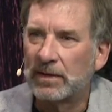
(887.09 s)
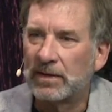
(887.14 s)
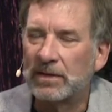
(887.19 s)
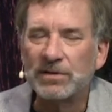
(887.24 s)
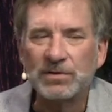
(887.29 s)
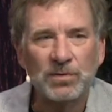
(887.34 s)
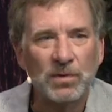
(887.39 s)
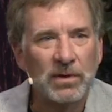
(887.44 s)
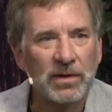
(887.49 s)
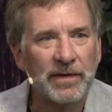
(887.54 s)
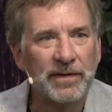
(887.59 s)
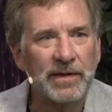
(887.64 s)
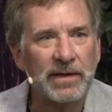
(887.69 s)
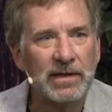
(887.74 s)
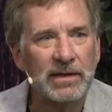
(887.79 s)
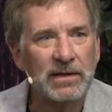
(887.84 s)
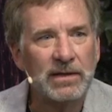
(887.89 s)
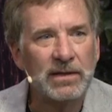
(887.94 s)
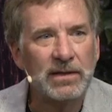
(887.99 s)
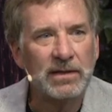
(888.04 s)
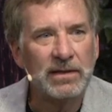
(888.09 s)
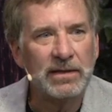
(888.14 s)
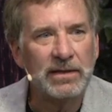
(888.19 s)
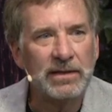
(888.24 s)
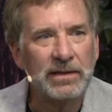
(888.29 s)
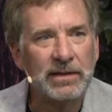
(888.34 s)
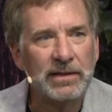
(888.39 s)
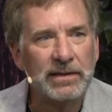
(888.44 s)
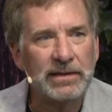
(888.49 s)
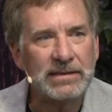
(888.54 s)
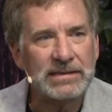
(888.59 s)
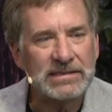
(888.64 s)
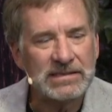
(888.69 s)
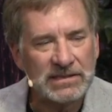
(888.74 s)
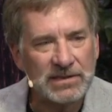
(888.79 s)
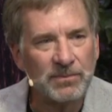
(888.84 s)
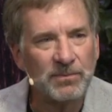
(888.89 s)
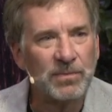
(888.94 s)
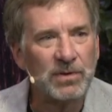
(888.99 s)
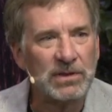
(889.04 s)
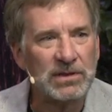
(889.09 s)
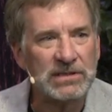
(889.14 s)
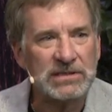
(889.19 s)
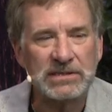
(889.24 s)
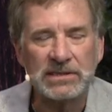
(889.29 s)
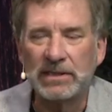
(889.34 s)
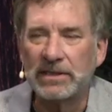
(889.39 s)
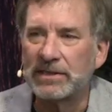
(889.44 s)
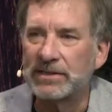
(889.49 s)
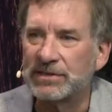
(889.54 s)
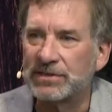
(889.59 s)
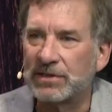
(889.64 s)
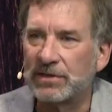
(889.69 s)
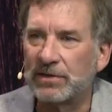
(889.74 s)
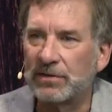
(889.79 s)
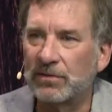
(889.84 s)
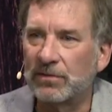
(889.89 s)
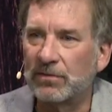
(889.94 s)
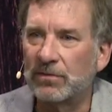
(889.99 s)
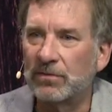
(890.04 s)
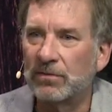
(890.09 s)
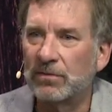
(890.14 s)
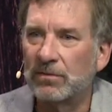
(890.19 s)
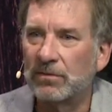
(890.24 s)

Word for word: It's one of the simplest things to do.